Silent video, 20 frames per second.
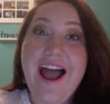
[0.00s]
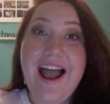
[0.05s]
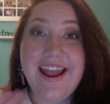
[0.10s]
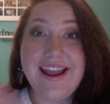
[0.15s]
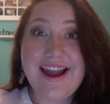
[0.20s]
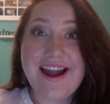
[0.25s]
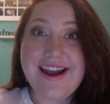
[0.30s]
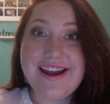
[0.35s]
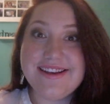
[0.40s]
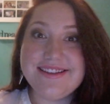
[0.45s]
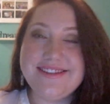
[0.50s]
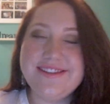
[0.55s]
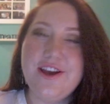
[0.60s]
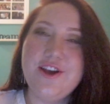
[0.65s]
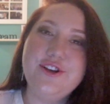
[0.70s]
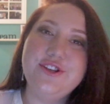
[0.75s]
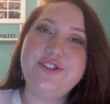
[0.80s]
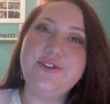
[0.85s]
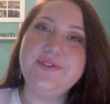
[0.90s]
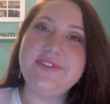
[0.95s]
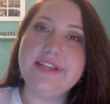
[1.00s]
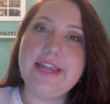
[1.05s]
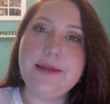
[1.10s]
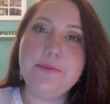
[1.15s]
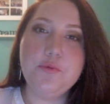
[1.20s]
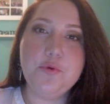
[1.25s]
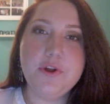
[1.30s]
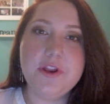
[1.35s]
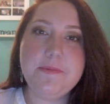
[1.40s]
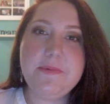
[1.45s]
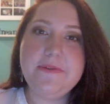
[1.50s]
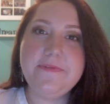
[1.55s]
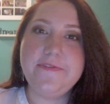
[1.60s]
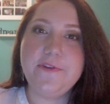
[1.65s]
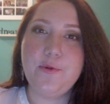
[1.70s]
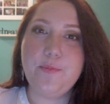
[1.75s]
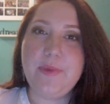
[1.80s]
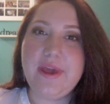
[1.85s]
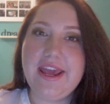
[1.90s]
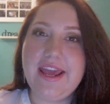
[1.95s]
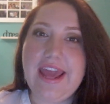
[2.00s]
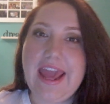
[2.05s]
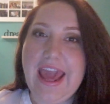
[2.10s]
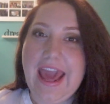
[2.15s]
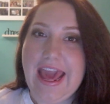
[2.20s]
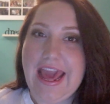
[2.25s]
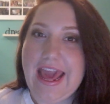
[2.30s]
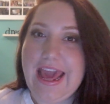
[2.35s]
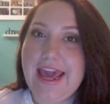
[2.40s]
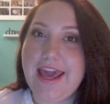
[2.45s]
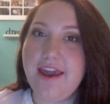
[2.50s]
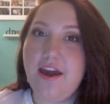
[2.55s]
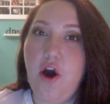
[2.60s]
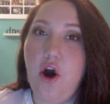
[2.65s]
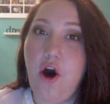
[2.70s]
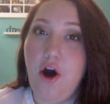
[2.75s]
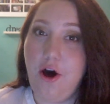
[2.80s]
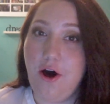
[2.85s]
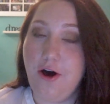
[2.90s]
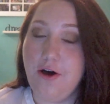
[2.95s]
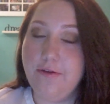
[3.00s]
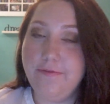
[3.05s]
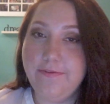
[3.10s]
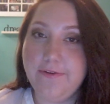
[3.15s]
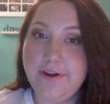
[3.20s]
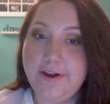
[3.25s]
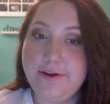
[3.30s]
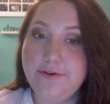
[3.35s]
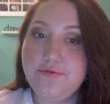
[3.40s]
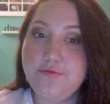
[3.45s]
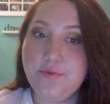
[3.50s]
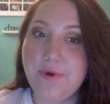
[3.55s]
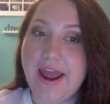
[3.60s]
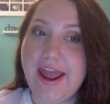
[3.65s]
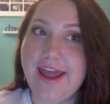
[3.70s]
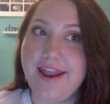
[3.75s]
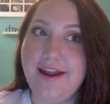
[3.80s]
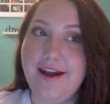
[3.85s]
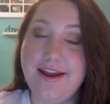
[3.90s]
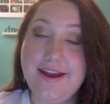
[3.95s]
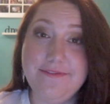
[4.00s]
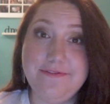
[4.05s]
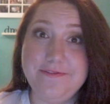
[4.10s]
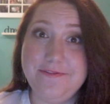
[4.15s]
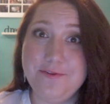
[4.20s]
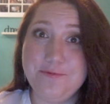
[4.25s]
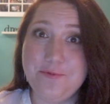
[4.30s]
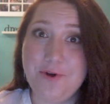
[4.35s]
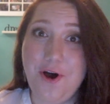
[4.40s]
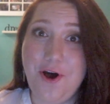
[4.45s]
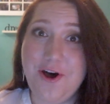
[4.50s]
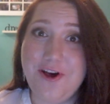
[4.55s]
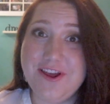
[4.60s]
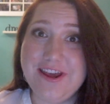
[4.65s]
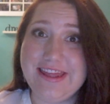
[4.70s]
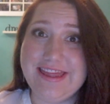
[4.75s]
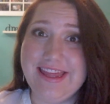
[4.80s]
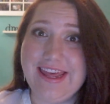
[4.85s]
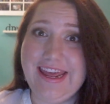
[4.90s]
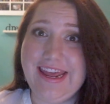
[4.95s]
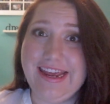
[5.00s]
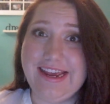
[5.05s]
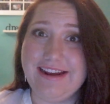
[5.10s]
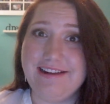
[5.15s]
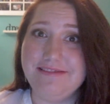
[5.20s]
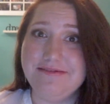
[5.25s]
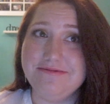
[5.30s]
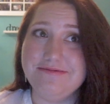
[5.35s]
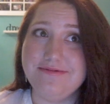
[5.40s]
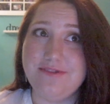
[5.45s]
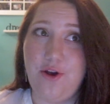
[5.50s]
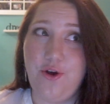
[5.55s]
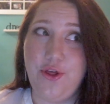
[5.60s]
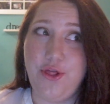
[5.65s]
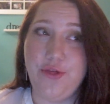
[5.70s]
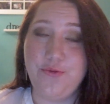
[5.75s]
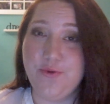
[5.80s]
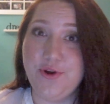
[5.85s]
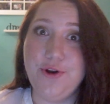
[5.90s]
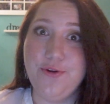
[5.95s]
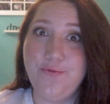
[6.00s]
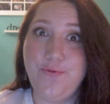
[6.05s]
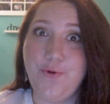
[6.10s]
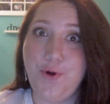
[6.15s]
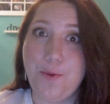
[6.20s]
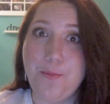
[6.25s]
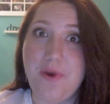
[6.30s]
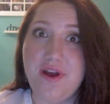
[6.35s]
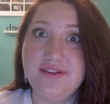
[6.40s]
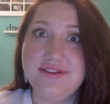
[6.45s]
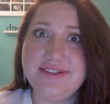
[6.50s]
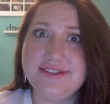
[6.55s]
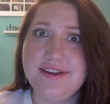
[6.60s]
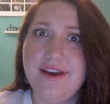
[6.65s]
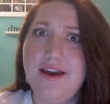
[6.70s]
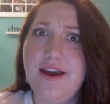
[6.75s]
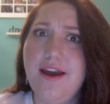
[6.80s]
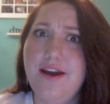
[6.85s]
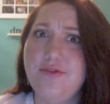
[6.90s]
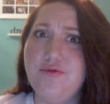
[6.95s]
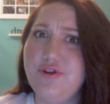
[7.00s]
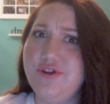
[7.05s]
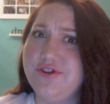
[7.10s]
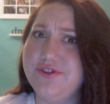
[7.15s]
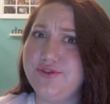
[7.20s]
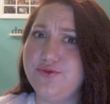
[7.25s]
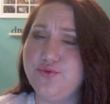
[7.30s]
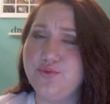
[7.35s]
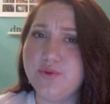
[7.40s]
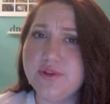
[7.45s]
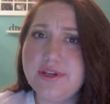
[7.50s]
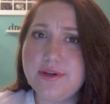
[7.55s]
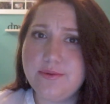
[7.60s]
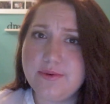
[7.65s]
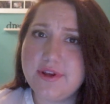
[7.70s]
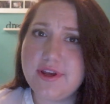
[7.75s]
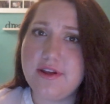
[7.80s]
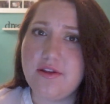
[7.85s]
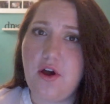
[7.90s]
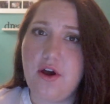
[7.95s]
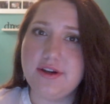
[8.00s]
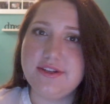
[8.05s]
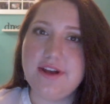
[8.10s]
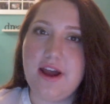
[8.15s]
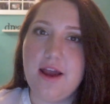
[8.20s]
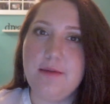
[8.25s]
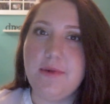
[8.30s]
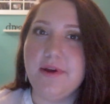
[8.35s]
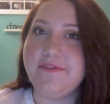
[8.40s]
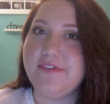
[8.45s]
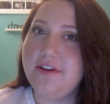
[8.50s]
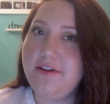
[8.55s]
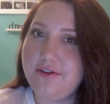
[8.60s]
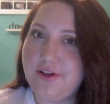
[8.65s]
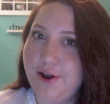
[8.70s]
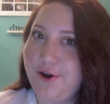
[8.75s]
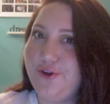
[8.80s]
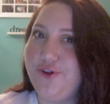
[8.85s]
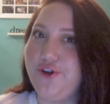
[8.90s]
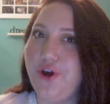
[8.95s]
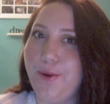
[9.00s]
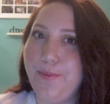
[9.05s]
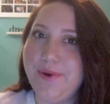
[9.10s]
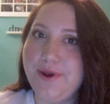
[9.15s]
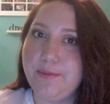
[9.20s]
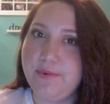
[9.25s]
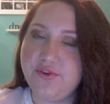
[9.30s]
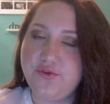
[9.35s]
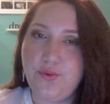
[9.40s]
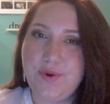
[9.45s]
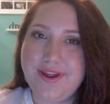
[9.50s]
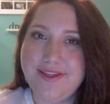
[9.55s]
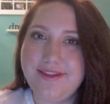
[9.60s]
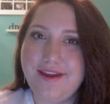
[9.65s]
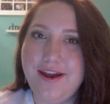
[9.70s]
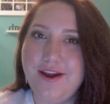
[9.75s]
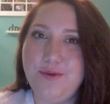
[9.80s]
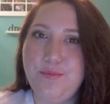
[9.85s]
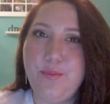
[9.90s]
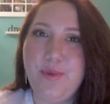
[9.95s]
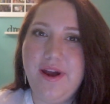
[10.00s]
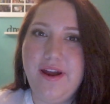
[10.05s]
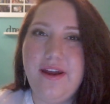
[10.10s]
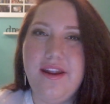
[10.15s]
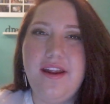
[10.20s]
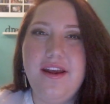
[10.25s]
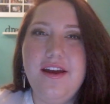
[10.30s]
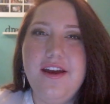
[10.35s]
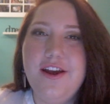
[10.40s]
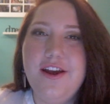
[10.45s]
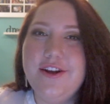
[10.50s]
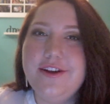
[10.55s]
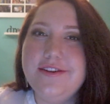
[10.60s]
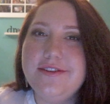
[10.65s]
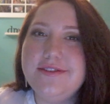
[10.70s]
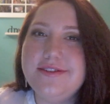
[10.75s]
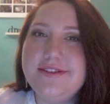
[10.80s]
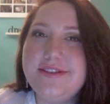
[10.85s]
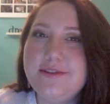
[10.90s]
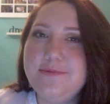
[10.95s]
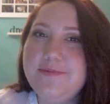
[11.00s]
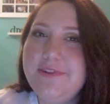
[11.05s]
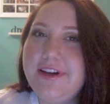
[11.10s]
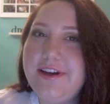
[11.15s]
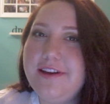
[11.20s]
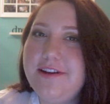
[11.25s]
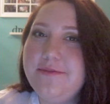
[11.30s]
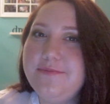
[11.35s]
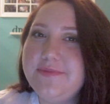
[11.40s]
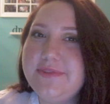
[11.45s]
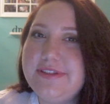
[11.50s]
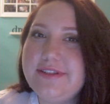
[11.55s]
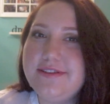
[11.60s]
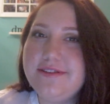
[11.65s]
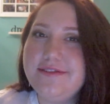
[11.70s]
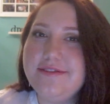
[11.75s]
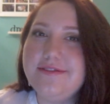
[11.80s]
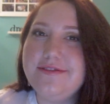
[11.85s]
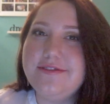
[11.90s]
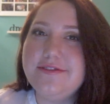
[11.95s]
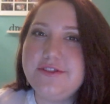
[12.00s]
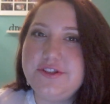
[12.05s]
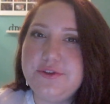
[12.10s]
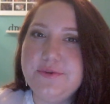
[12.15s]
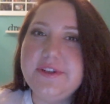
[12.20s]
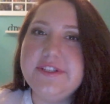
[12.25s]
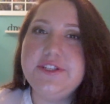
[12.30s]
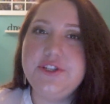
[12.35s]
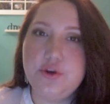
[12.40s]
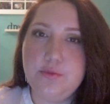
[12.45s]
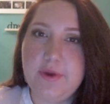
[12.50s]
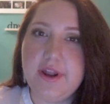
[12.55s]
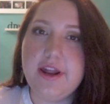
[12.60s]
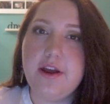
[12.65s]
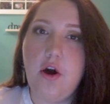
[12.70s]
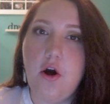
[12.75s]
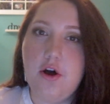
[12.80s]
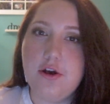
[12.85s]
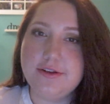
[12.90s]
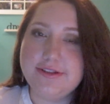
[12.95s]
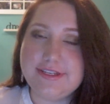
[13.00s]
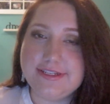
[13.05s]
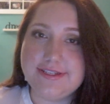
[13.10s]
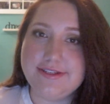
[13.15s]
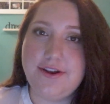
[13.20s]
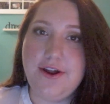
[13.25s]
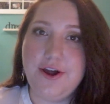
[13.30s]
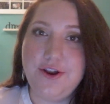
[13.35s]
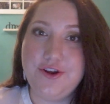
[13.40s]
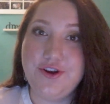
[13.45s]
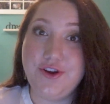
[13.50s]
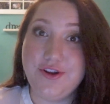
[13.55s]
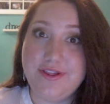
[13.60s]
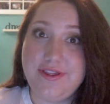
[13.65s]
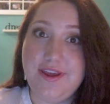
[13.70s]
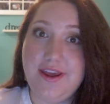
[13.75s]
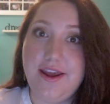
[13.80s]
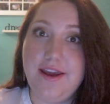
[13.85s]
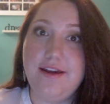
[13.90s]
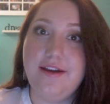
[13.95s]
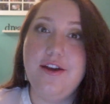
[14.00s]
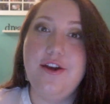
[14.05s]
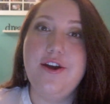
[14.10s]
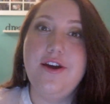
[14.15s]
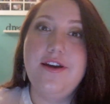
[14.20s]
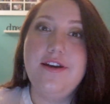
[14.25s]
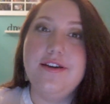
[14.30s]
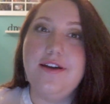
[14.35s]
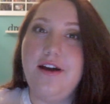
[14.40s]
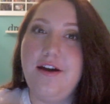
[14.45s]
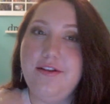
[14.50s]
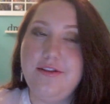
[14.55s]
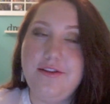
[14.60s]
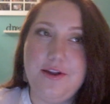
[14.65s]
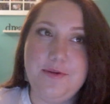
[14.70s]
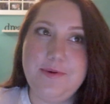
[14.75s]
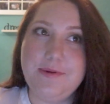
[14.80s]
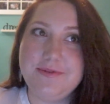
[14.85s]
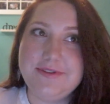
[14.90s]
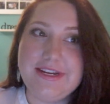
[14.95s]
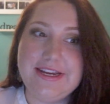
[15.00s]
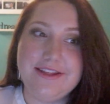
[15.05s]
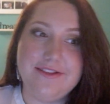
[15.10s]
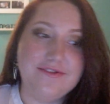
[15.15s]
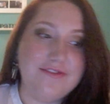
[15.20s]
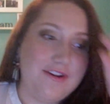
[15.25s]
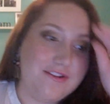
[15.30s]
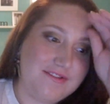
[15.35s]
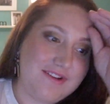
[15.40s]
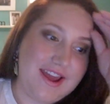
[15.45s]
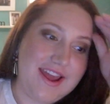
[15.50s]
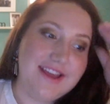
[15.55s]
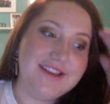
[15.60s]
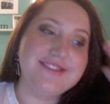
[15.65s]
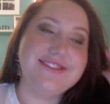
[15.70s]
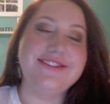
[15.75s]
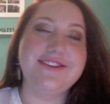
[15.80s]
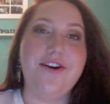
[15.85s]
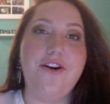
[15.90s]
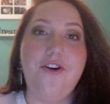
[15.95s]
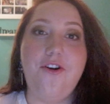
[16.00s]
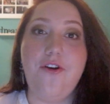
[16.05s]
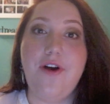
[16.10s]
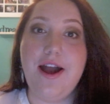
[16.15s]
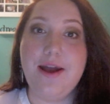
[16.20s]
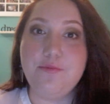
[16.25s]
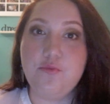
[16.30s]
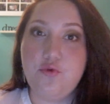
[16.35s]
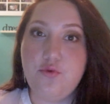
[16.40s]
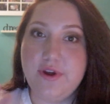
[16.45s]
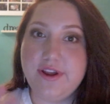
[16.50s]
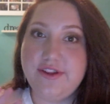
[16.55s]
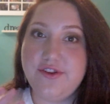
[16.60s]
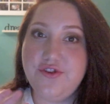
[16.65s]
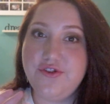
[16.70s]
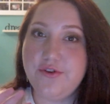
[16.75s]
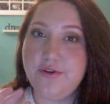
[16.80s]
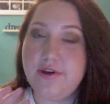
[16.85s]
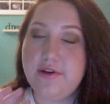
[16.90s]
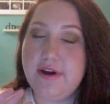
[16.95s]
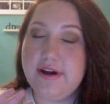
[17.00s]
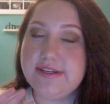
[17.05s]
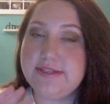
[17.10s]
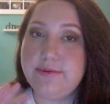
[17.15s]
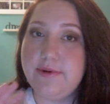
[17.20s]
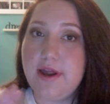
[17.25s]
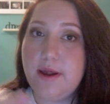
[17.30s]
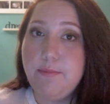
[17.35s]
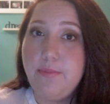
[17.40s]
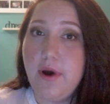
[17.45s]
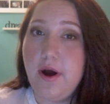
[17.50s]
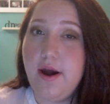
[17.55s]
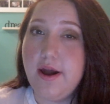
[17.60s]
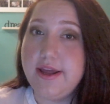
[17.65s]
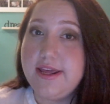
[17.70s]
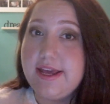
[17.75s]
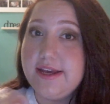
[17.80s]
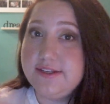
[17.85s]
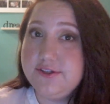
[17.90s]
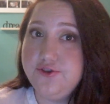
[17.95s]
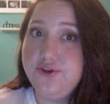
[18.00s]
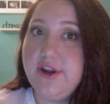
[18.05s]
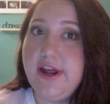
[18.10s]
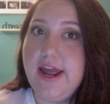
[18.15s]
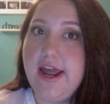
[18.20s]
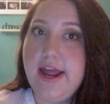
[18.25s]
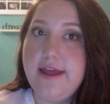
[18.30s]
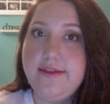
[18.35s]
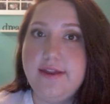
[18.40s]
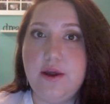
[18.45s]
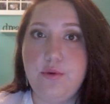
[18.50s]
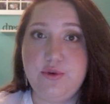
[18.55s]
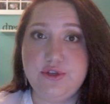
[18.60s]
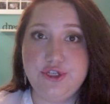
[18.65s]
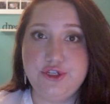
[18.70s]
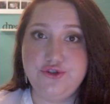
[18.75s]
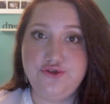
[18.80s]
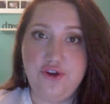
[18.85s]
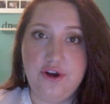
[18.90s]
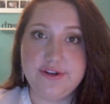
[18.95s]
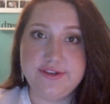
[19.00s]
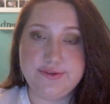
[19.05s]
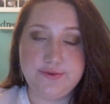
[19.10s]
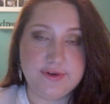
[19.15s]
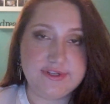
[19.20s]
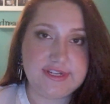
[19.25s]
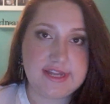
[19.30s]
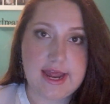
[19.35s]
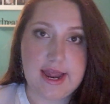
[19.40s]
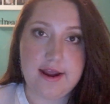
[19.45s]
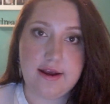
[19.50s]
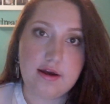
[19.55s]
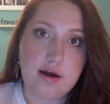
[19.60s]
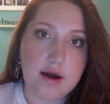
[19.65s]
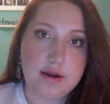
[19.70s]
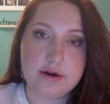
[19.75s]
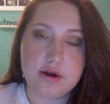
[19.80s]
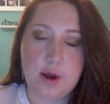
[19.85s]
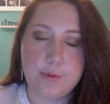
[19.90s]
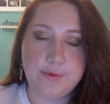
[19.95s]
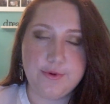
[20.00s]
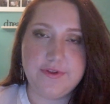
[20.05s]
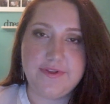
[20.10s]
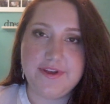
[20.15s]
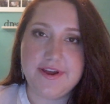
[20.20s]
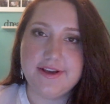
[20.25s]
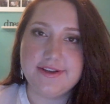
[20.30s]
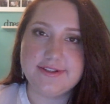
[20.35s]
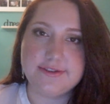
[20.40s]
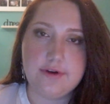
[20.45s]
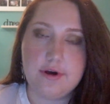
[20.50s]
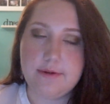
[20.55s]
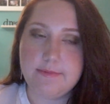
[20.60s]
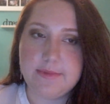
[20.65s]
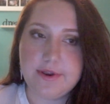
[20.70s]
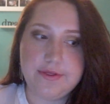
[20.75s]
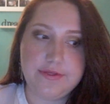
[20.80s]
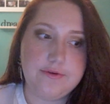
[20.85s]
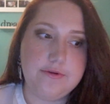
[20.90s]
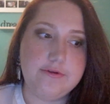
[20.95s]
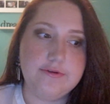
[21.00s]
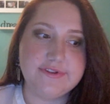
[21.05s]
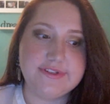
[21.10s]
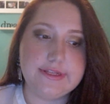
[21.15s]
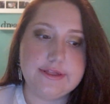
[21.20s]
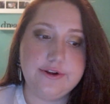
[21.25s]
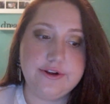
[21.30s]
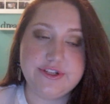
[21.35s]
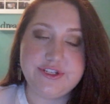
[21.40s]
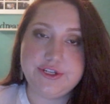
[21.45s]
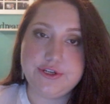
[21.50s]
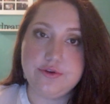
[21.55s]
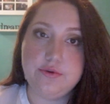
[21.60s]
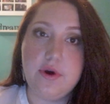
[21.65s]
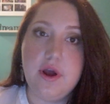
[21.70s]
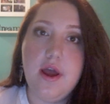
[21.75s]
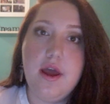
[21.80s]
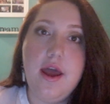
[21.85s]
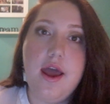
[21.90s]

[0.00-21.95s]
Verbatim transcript: Hi guys, so today I'm going to be filming a haul for you, and I haven't filmed a haul in like 3 or 4 months, which is a really long time. I've done a lot of shopping between then, but sometimes doing too many hauls is not a good thing. A lot of people take it the wrong way, so I'm going to show you guys what I bought yesterday, and then I went to the drugstore today and got a couple things, so I'm going to throw those in there too.